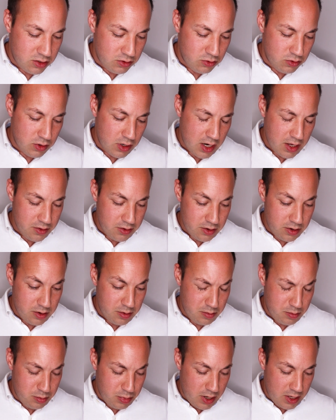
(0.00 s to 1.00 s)
to
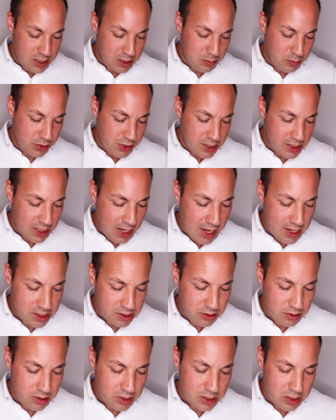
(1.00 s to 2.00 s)
other possible
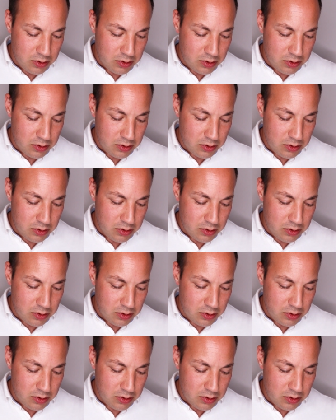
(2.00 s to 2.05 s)
disasters.